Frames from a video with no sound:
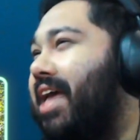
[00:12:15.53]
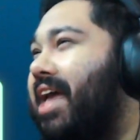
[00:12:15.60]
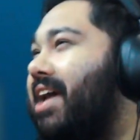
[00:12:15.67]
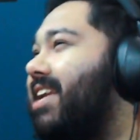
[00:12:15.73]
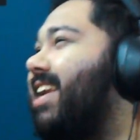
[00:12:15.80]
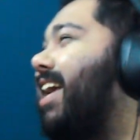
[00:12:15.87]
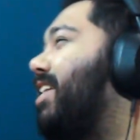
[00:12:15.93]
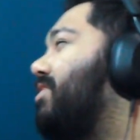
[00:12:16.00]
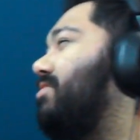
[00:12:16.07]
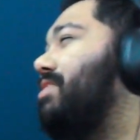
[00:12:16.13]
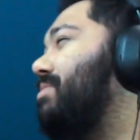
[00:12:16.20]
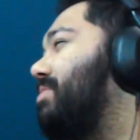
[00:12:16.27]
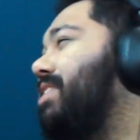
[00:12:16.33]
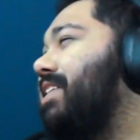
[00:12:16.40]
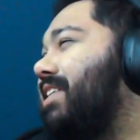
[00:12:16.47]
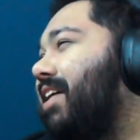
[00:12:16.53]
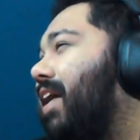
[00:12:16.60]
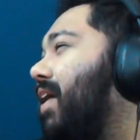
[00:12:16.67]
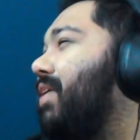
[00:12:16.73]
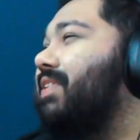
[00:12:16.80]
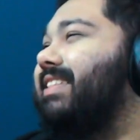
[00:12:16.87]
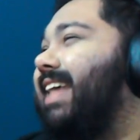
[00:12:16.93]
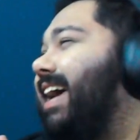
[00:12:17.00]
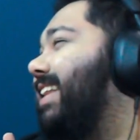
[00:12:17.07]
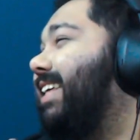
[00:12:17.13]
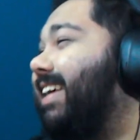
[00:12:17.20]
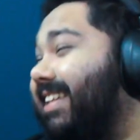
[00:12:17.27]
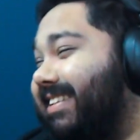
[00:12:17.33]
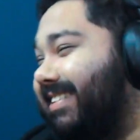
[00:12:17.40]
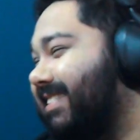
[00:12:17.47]
None of them can hold that
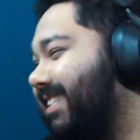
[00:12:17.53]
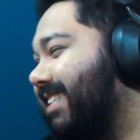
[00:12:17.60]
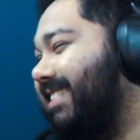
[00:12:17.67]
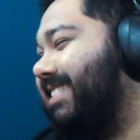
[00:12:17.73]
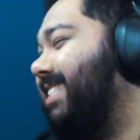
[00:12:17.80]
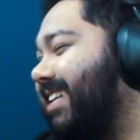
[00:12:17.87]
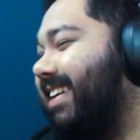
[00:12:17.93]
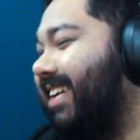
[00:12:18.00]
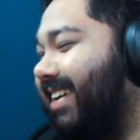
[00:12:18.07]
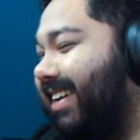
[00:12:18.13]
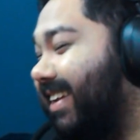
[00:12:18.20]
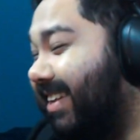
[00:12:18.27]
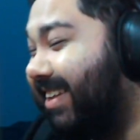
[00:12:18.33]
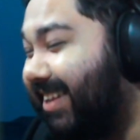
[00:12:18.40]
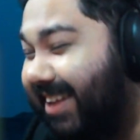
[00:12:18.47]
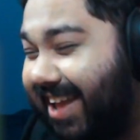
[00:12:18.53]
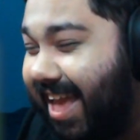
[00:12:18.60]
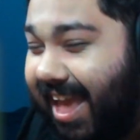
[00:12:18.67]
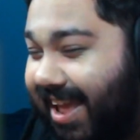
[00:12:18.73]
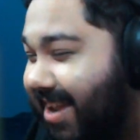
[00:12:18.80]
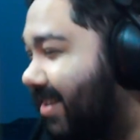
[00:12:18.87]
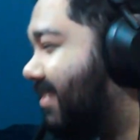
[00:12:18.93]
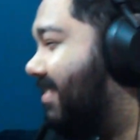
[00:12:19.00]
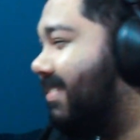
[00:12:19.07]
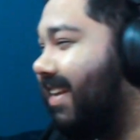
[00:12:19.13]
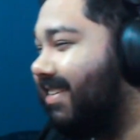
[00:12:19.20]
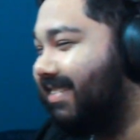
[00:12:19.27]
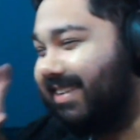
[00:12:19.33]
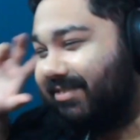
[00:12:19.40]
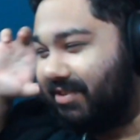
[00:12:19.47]
in. Just
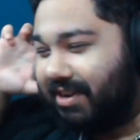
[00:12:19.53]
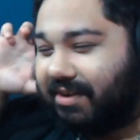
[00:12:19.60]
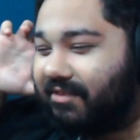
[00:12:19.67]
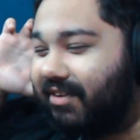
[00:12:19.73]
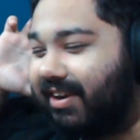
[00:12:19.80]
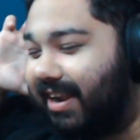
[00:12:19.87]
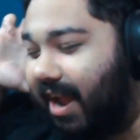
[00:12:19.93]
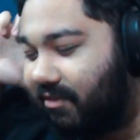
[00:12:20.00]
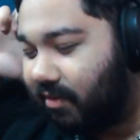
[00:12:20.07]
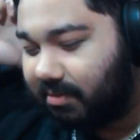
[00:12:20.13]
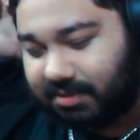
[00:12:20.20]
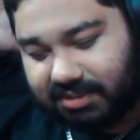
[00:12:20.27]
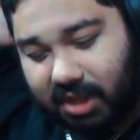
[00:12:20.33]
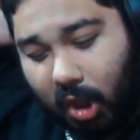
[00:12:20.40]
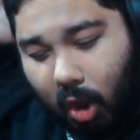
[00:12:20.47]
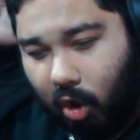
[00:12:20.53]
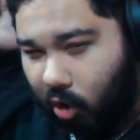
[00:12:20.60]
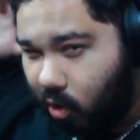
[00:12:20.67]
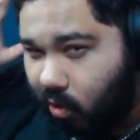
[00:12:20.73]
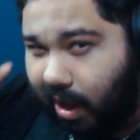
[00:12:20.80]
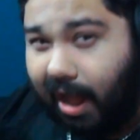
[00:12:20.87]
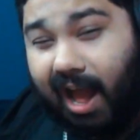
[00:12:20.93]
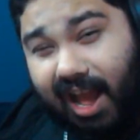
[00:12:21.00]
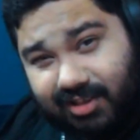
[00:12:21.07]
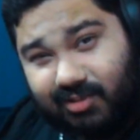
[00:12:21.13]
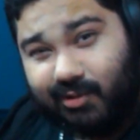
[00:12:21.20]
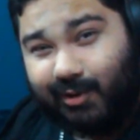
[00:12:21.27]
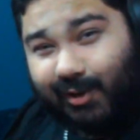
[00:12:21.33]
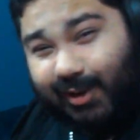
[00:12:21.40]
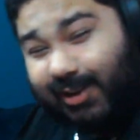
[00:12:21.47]
doesn't even know where it came from. Just, who are you?